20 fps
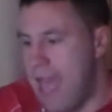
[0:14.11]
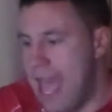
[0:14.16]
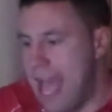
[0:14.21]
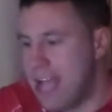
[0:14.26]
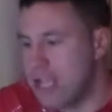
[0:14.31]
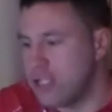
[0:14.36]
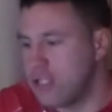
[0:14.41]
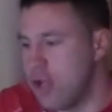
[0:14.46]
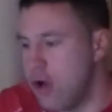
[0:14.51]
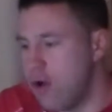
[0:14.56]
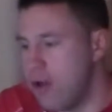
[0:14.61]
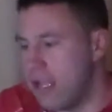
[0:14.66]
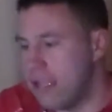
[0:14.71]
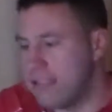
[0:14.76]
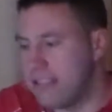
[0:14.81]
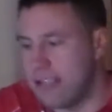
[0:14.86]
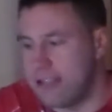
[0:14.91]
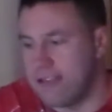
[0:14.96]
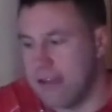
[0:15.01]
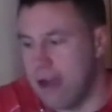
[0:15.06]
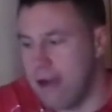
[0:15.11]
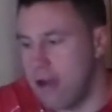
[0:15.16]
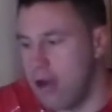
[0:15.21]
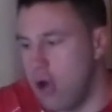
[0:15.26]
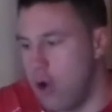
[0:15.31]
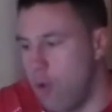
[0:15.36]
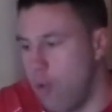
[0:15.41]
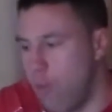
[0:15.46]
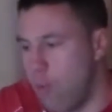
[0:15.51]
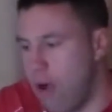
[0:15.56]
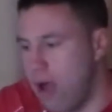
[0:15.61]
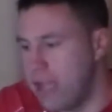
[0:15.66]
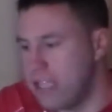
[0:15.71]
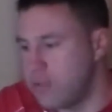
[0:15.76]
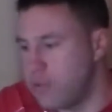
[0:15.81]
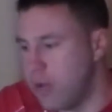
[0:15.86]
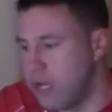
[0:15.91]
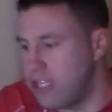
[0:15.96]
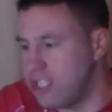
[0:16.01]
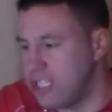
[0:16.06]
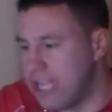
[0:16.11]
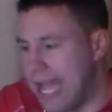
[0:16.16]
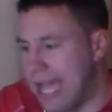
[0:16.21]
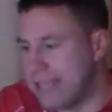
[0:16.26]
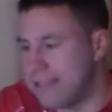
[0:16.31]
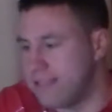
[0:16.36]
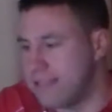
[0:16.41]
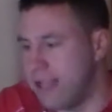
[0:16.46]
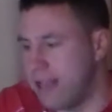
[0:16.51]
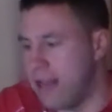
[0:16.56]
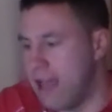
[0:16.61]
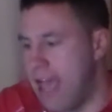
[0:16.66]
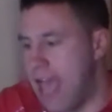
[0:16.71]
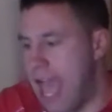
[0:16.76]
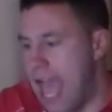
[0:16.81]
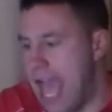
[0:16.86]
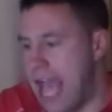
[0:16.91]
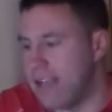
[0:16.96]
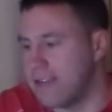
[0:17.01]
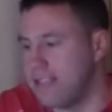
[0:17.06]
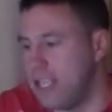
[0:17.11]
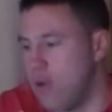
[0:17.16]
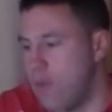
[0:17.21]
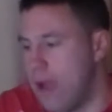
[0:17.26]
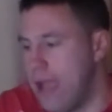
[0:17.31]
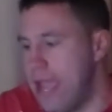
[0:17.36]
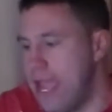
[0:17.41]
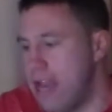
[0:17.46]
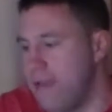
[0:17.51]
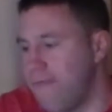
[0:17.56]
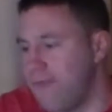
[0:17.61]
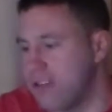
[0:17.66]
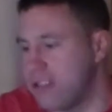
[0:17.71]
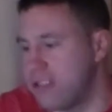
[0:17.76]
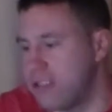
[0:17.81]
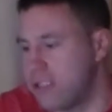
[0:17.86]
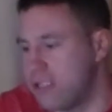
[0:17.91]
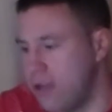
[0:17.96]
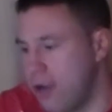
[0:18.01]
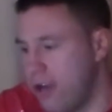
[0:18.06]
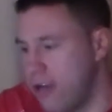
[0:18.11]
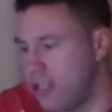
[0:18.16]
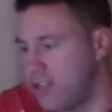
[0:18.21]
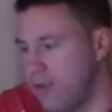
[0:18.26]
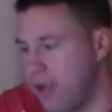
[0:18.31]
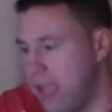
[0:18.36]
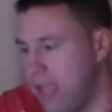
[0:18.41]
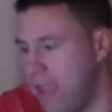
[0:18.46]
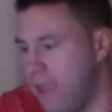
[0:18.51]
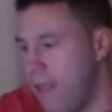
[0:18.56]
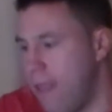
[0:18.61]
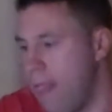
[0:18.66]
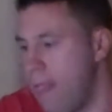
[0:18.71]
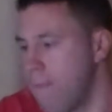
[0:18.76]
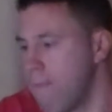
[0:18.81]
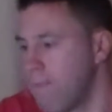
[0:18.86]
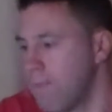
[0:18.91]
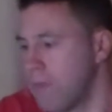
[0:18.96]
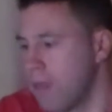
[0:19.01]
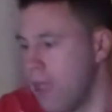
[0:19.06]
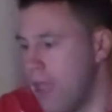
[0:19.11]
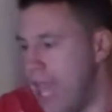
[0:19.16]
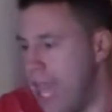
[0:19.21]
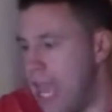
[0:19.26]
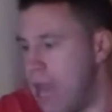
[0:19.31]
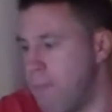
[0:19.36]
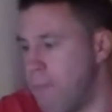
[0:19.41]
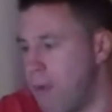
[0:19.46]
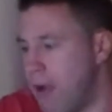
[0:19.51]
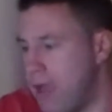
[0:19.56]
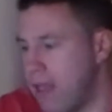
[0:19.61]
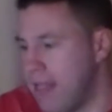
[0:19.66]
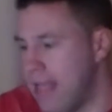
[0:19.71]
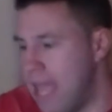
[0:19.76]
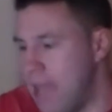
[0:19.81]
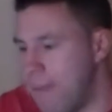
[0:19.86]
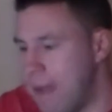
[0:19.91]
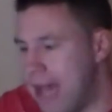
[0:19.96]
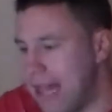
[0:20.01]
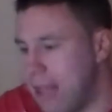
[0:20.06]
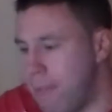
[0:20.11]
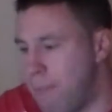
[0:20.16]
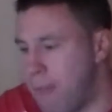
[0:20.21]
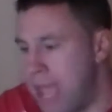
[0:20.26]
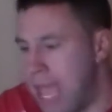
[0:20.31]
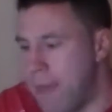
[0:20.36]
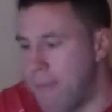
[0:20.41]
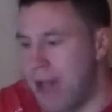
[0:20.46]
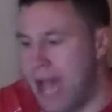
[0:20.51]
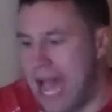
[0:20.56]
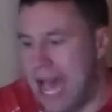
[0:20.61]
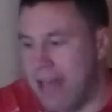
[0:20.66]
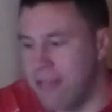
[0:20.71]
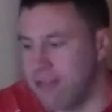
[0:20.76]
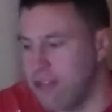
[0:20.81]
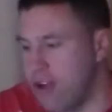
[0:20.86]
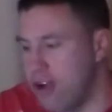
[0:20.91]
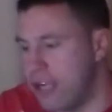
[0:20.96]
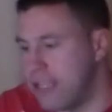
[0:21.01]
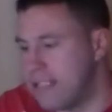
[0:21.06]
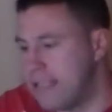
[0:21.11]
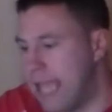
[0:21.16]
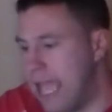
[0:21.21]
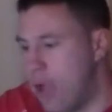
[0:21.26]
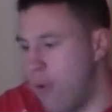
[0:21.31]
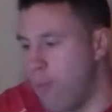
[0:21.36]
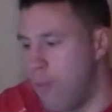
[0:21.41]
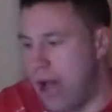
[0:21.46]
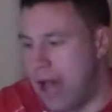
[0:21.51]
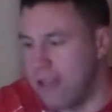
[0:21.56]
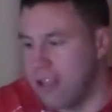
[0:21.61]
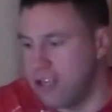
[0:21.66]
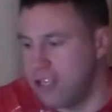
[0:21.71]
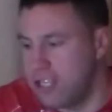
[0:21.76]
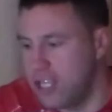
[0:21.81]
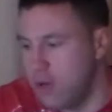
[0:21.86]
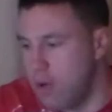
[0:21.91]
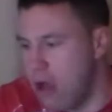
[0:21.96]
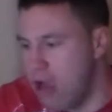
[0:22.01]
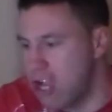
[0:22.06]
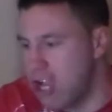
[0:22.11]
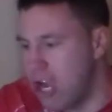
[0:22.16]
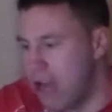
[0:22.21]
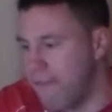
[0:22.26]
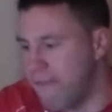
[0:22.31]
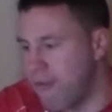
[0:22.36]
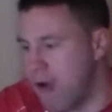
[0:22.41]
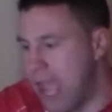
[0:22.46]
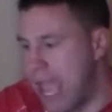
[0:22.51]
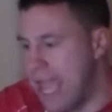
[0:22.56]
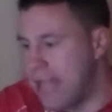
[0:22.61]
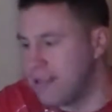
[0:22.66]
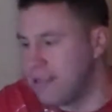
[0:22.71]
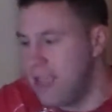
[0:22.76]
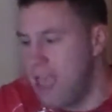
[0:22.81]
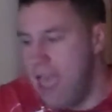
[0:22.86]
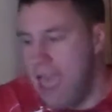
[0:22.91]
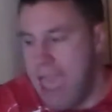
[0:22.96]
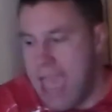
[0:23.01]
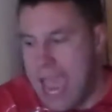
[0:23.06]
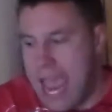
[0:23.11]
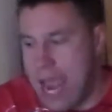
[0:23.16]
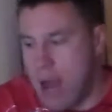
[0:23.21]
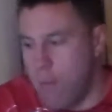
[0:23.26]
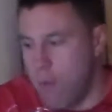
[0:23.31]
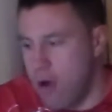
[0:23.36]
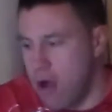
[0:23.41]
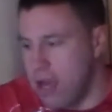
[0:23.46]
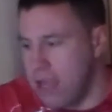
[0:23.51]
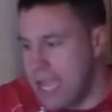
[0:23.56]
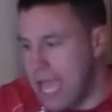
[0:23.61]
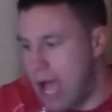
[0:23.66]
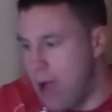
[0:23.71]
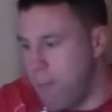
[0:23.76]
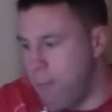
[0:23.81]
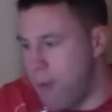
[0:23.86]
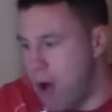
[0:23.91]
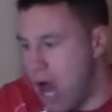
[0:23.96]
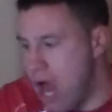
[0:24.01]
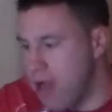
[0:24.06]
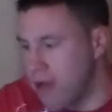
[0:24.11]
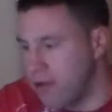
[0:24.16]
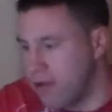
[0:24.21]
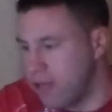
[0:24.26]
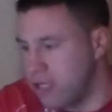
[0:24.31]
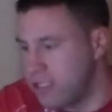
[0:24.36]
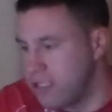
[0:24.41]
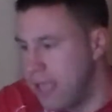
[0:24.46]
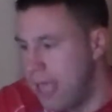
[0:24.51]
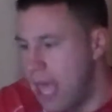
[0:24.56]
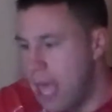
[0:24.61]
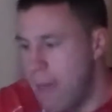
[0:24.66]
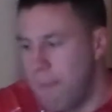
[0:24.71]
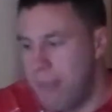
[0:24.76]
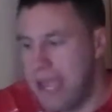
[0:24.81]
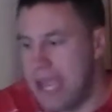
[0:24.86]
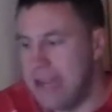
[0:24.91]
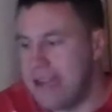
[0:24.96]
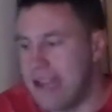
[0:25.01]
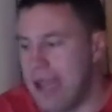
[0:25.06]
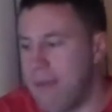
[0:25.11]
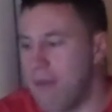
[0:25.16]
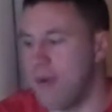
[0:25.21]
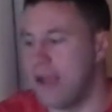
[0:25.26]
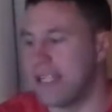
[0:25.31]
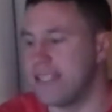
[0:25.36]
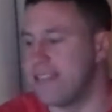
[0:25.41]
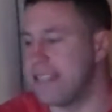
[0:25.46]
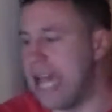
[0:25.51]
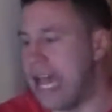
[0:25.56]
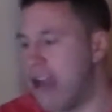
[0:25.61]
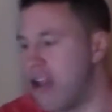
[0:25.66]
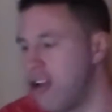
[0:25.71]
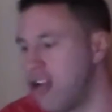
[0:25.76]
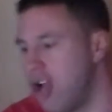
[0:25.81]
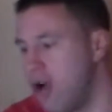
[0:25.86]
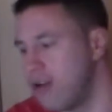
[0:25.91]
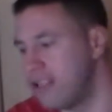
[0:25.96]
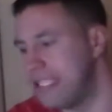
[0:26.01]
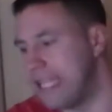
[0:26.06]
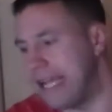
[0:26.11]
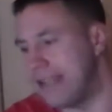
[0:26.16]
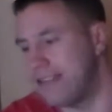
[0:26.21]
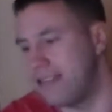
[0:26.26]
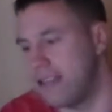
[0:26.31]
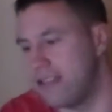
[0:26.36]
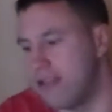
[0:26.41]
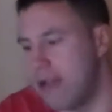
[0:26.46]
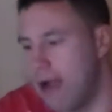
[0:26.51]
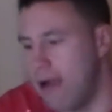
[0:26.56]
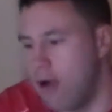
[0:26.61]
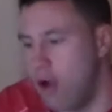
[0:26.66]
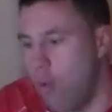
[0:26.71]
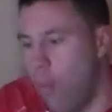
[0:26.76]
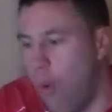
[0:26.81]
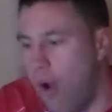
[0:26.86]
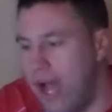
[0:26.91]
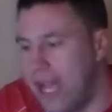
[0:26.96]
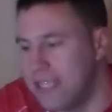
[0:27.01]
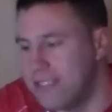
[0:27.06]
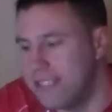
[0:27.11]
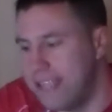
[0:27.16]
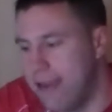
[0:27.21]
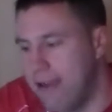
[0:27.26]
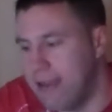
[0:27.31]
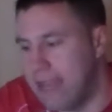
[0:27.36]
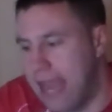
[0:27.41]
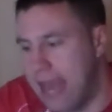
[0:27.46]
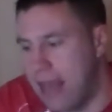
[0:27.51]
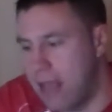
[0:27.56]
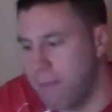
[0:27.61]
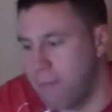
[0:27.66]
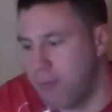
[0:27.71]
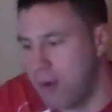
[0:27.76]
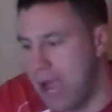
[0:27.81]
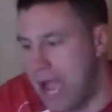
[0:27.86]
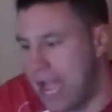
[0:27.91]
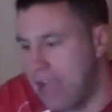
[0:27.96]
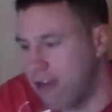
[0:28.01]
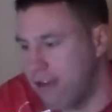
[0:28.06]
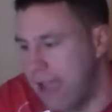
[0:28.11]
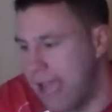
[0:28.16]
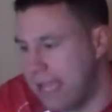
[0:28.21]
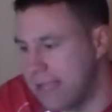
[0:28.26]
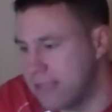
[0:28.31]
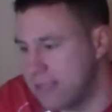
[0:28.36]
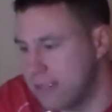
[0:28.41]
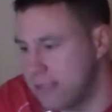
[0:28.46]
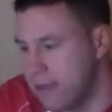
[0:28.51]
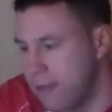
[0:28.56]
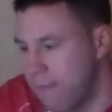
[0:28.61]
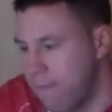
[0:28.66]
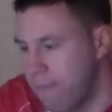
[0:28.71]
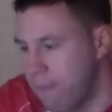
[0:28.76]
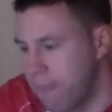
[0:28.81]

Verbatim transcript: As noted, Cesaro was with John Cena as he went in for surgery in Birmingham, Alabama on Thursday. While the two are good friends and workout partners, PW Insider notes that Cesaro was there getting progress